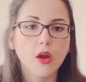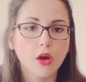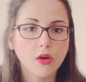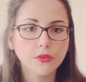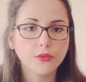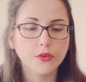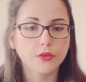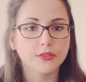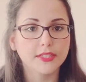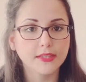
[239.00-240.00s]

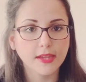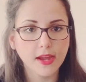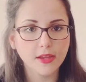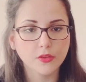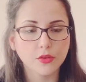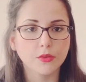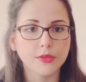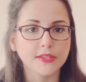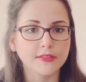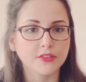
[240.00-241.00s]
Also, the title
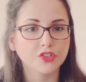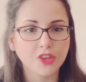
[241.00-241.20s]
is a